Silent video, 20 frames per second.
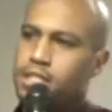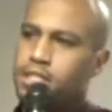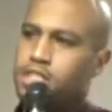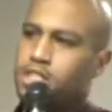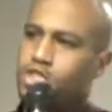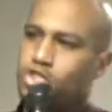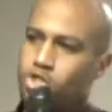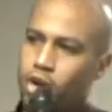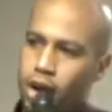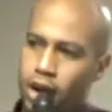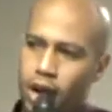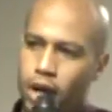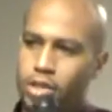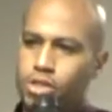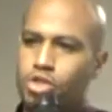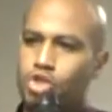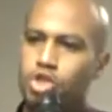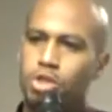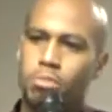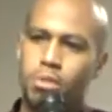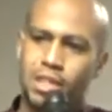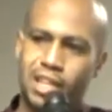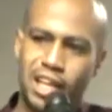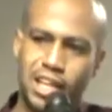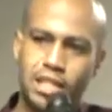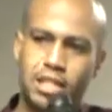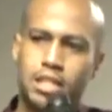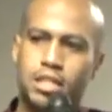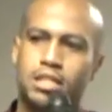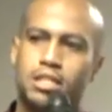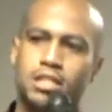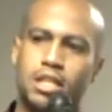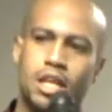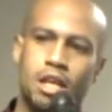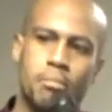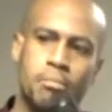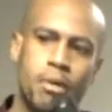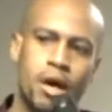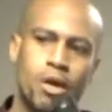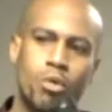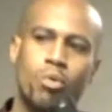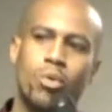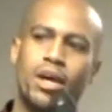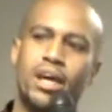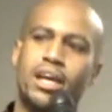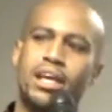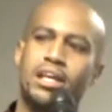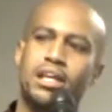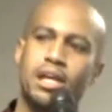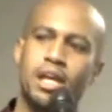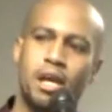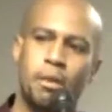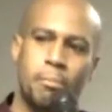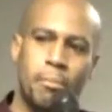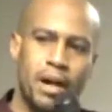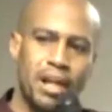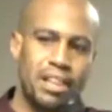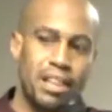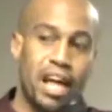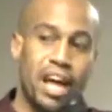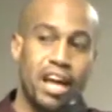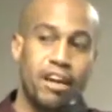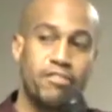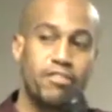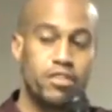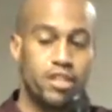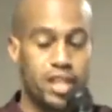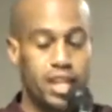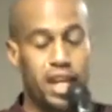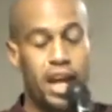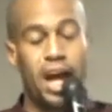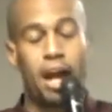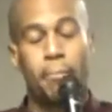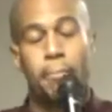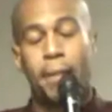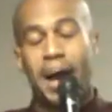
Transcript: these trials and tribulations in my way, in my life, to get out of